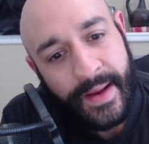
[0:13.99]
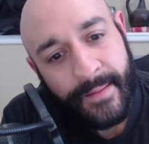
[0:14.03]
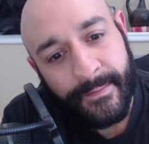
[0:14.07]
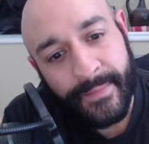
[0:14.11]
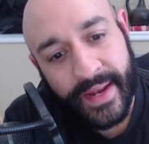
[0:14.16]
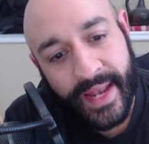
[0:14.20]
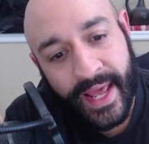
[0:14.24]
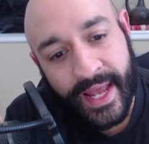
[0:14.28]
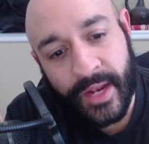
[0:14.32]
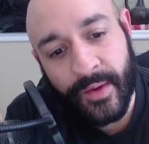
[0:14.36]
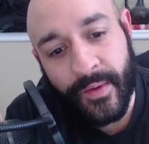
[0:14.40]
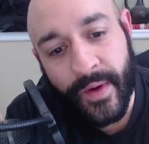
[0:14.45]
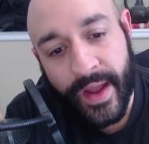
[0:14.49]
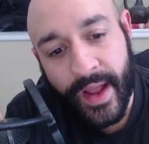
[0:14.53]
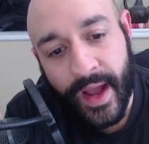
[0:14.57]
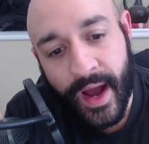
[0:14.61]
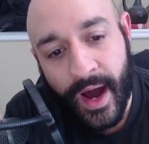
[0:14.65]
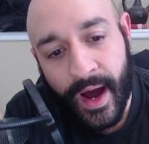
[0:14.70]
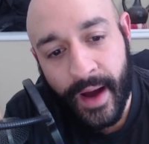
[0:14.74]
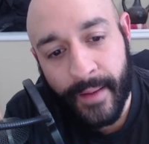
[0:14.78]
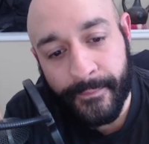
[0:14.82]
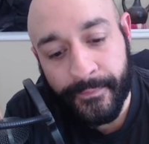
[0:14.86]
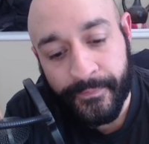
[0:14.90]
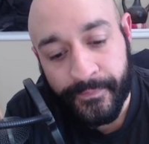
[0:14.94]
But anyway,
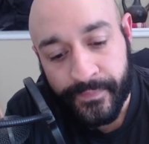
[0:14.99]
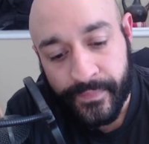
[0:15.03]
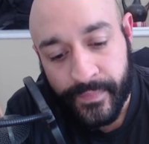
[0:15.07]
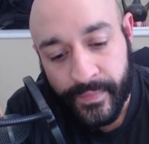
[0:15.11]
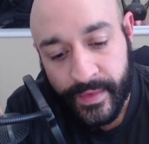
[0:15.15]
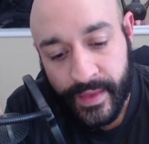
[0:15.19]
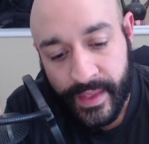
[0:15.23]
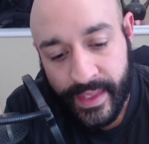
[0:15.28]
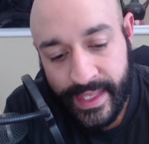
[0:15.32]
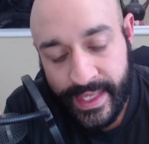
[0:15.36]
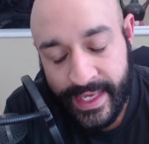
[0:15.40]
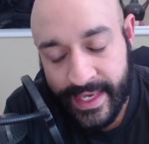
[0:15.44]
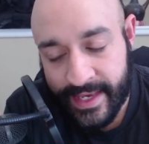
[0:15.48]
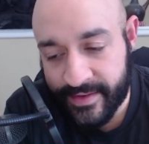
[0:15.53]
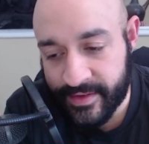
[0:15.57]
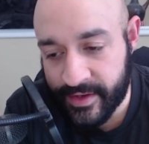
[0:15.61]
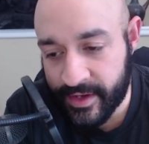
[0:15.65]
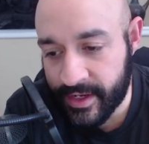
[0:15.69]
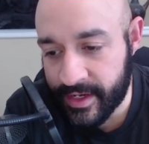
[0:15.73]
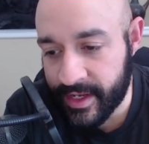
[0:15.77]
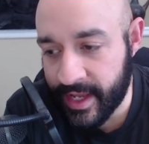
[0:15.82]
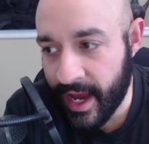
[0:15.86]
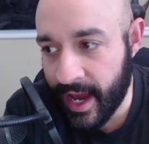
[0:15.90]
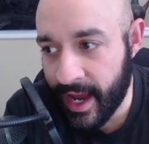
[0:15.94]
he's a
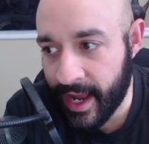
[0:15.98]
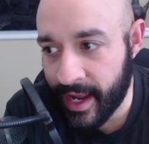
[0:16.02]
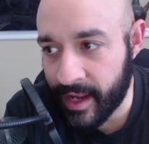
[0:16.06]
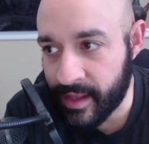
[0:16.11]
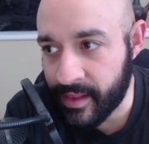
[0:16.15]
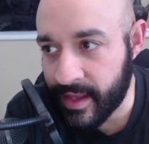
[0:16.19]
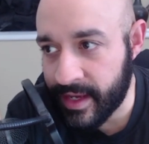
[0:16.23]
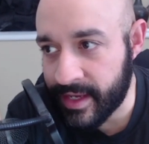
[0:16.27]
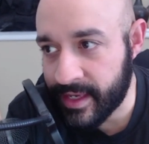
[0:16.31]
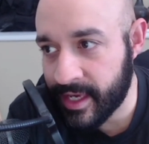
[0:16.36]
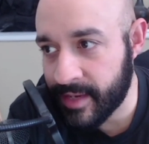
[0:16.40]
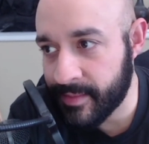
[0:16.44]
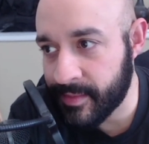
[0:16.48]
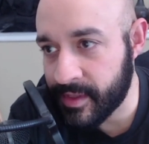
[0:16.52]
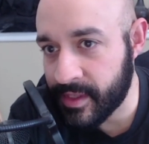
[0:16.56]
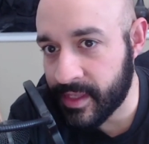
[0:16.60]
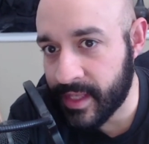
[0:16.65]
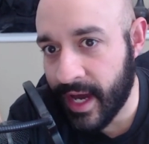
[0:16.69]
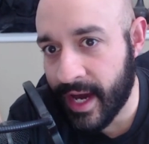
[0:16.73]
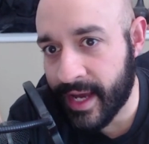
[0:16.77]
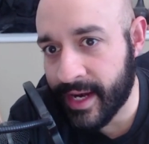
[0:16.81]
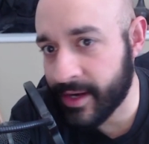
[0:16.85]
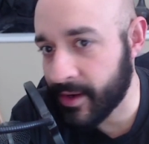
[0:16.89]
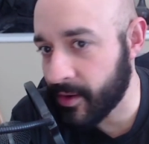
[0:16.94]
good guy. I like him a lot.